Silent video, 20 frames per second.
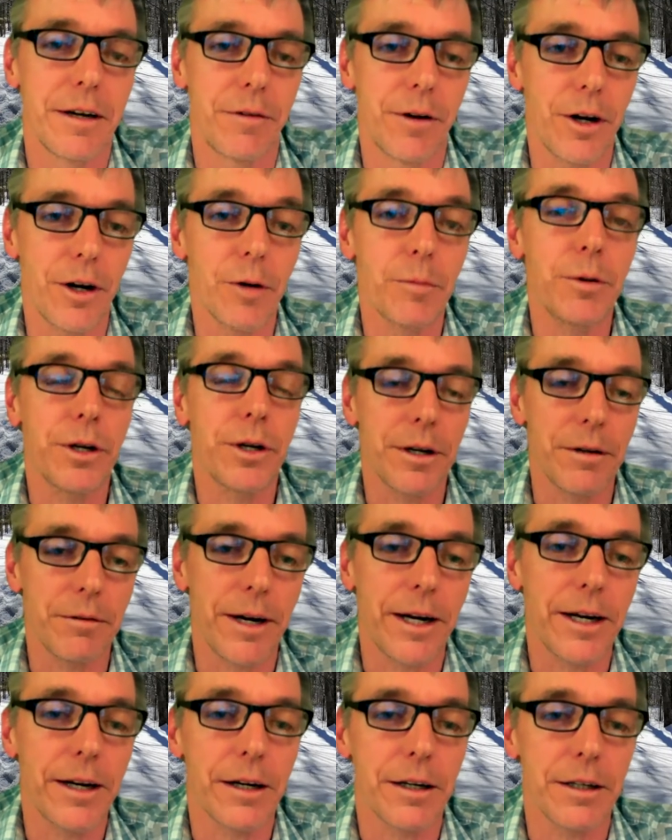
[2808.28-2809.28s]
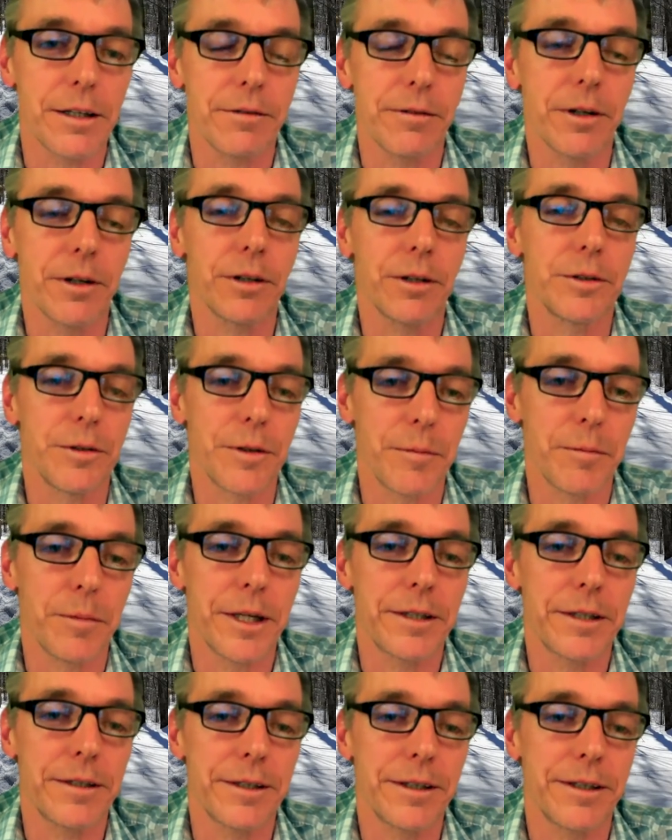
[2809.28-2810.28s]
if we all put in rain guards, we all do our
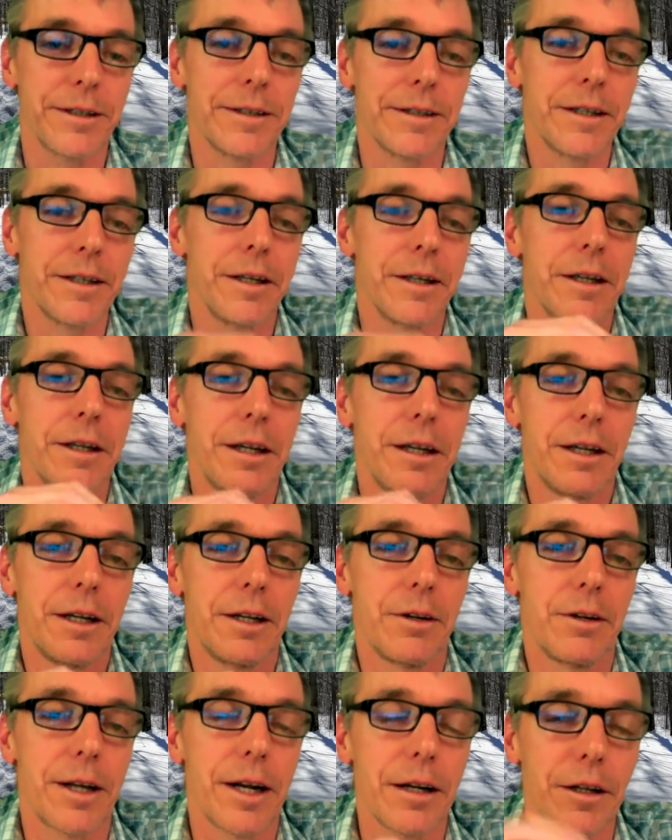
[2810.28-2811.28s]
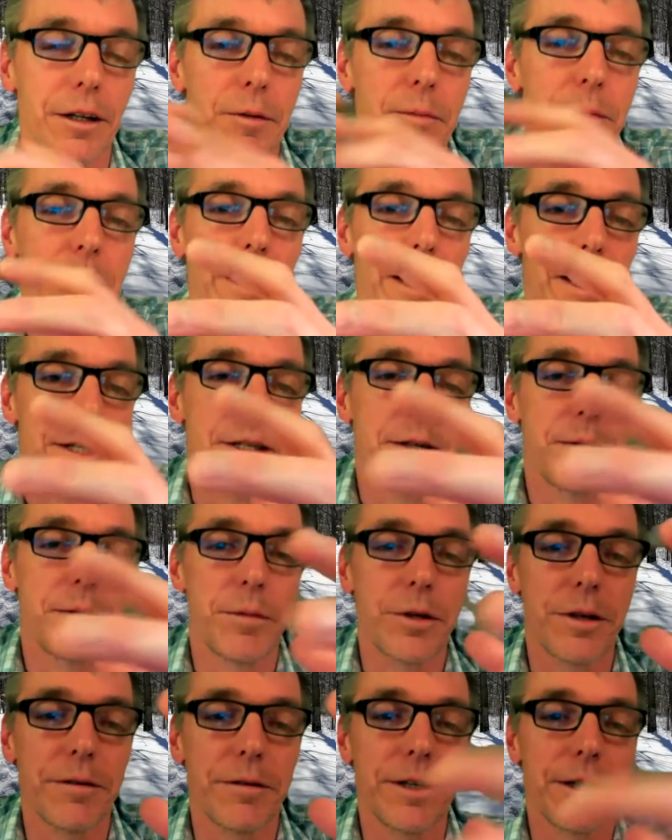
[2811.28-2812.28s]
bit to, you know, get a little bit less
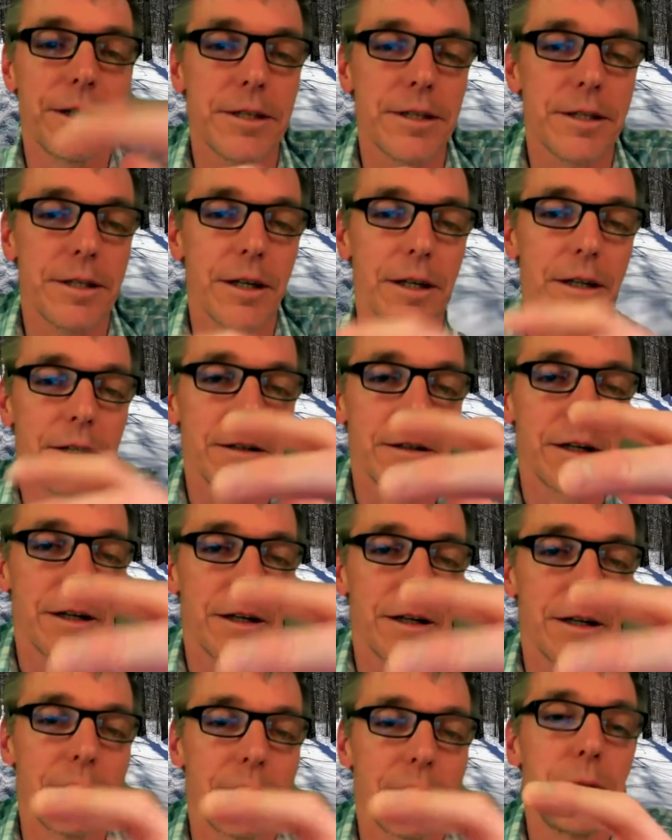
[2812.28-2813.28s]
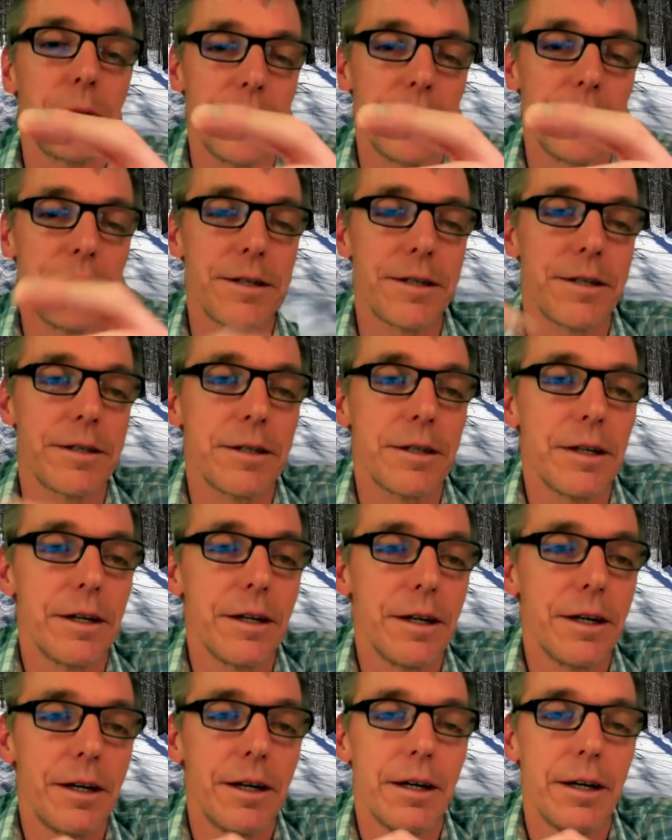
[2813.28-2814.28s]
impervious on, on our piece,
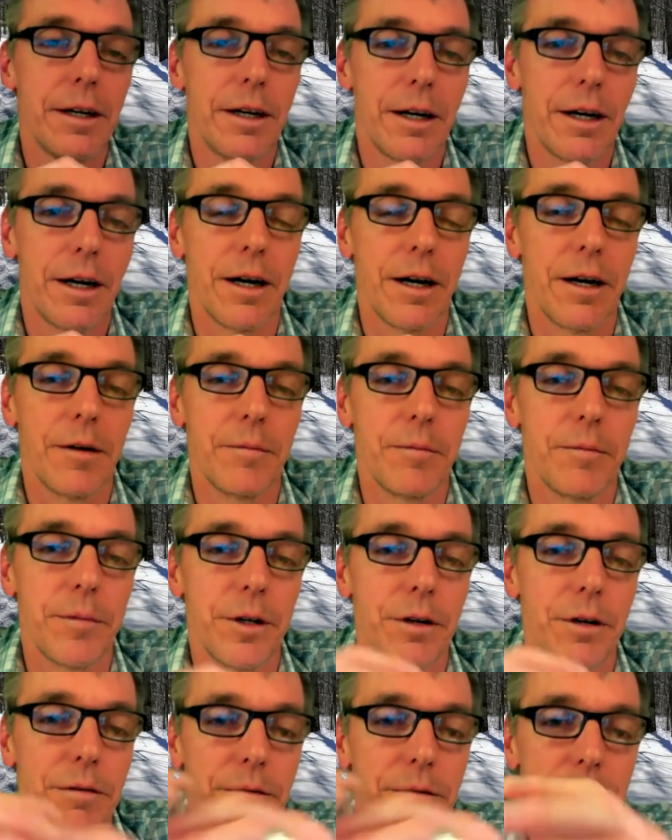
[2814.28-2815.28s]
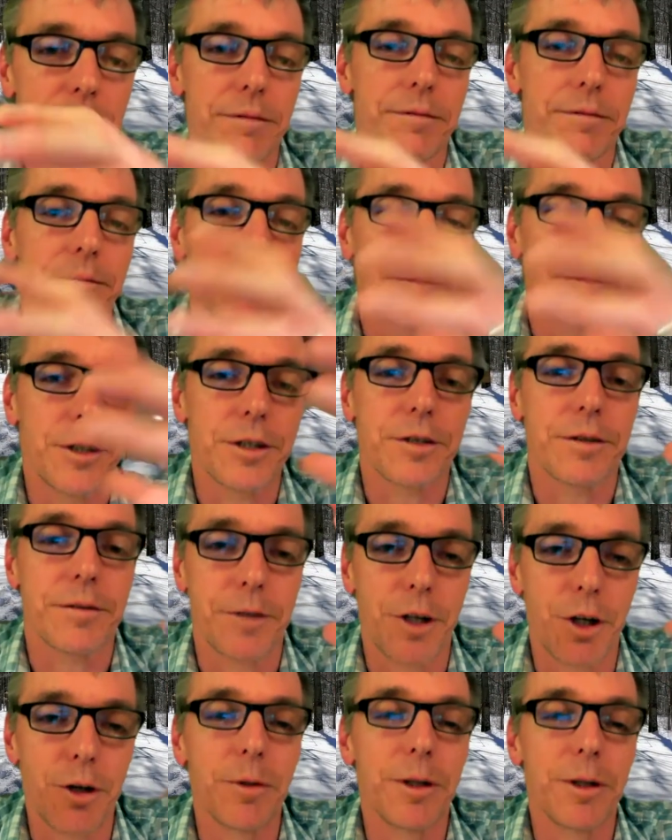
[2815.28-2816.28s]
um, you know, if,
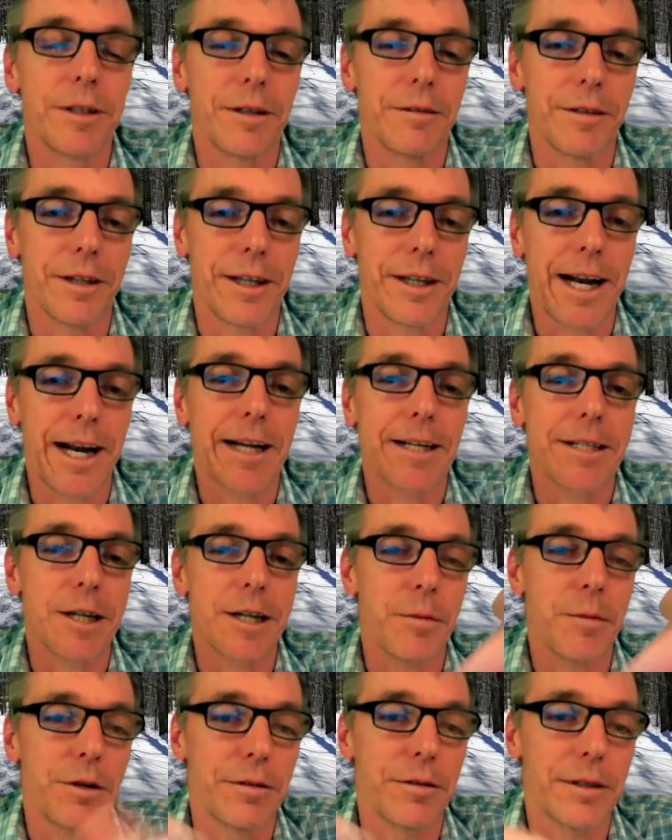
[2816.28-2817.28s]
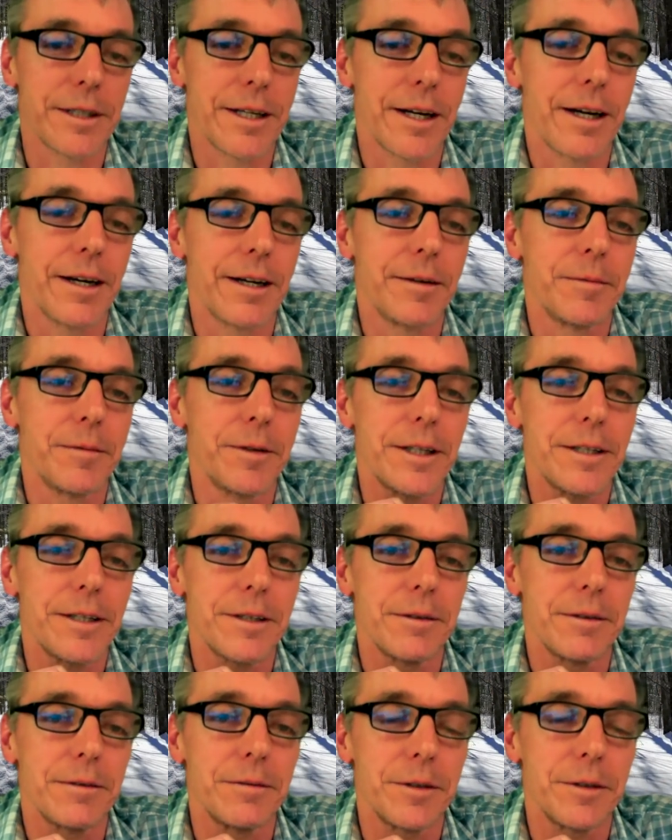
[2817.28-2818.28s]
just cumulatively, it adds up over time, right?
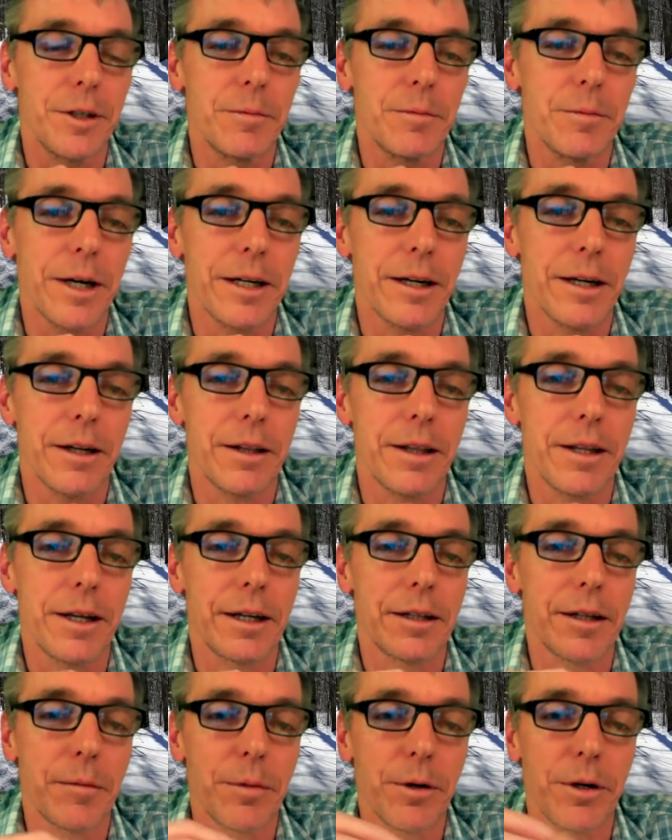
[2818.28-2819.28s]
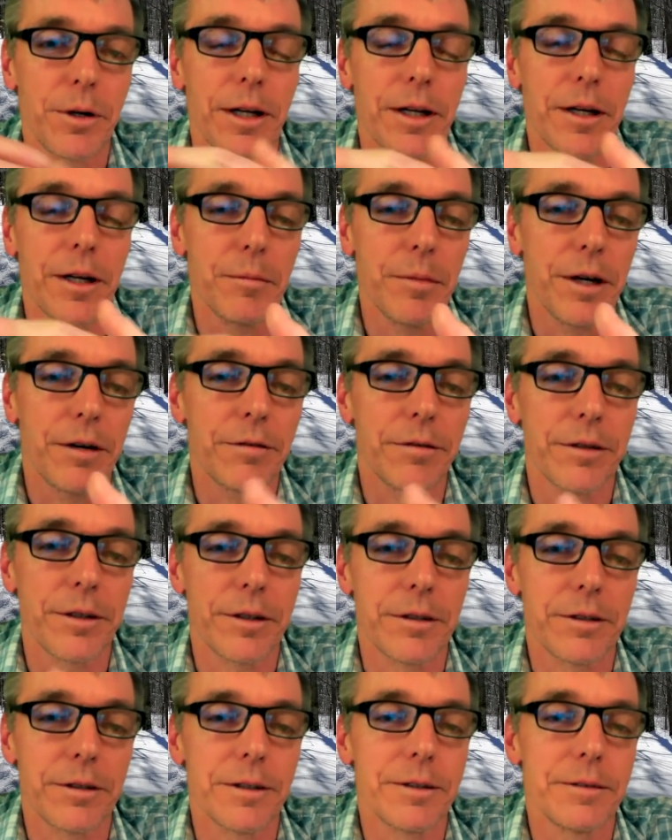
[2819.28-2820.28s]
So, so you might not think that putting in a
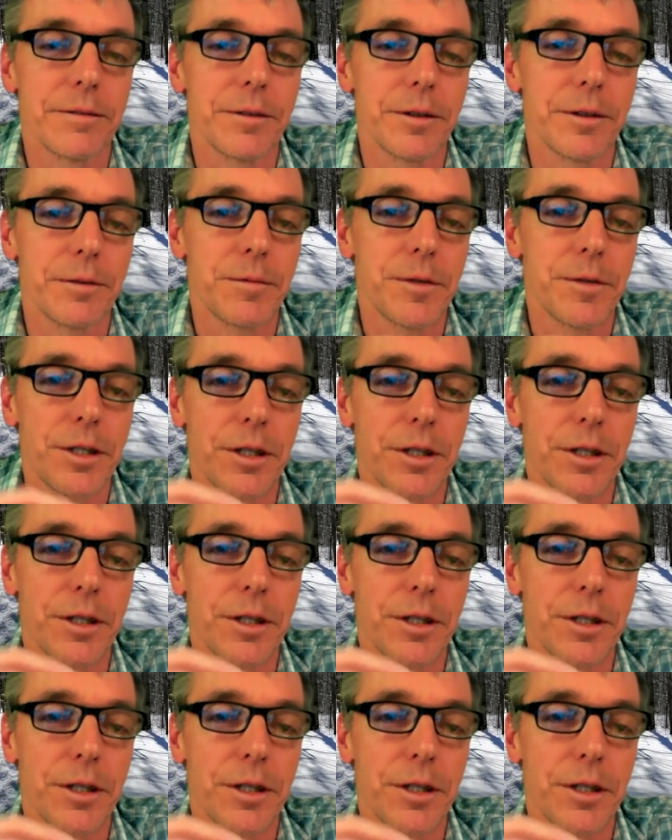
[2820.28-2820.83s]
buffer or, or